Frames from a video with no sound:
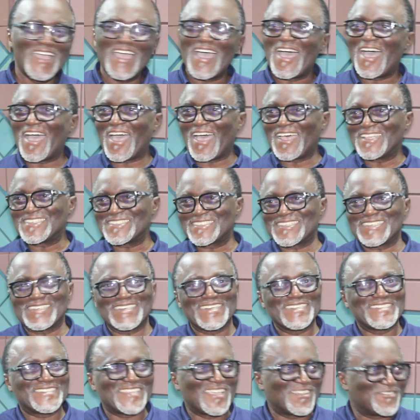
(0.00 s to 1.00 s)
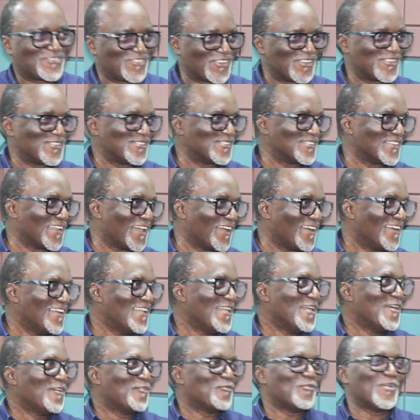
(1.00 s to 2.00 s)
has created for you now.
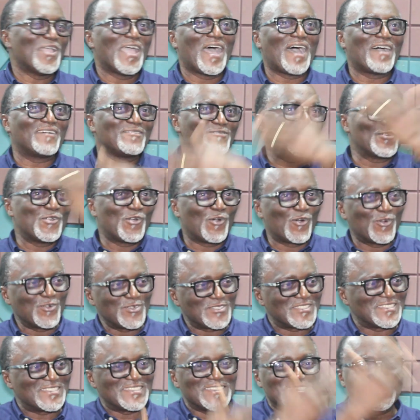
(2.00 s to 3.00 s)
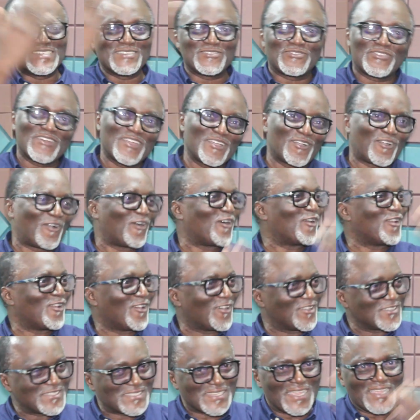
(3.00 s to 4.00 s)
We hold the different
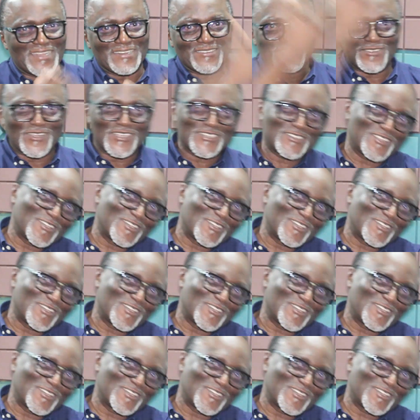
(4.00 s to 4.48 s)
colors and we're